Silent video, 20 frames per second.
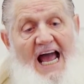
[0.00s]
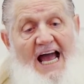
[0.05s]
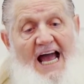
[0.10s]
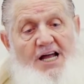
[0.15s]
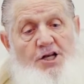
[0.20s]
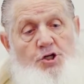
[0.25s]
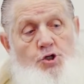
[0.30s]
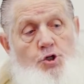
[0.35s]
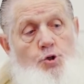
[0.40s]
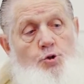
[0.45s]

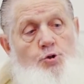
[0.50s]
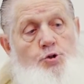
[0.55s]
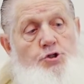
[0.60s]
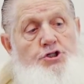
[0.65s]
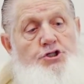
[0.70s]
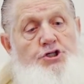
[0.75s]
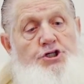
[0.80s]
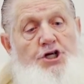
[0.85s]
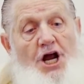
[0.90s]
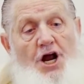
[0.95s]
and you
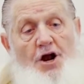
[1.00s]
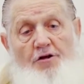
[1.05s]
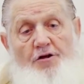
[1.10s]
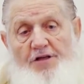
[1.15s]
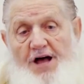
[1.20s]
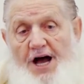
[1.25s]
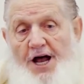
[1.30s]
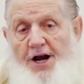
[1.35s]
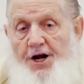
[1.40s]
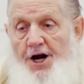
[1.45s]
share
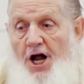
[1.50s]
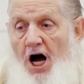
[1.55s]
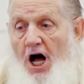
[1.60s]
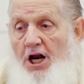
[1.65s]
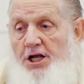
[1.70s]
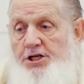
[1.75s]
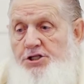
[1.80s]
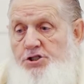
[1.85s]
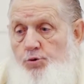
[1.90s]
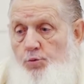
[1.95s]
that
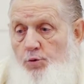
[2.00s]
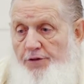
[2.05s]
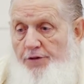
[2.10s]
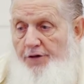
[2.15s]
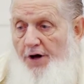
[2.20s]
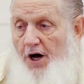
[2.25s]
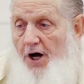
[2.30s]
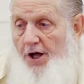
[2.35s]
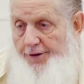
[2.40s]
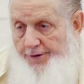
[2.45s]
knowledge
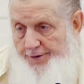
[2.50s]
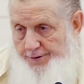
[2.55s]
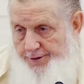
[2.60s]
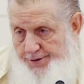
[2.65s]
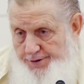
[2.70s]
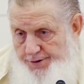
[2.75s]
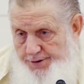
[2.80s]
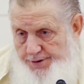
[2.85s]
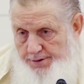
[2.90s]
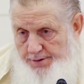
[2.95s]
with
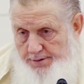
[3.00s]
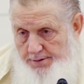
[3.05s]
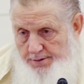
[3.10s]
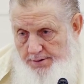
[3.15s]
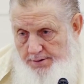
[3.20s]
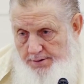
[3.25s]
others.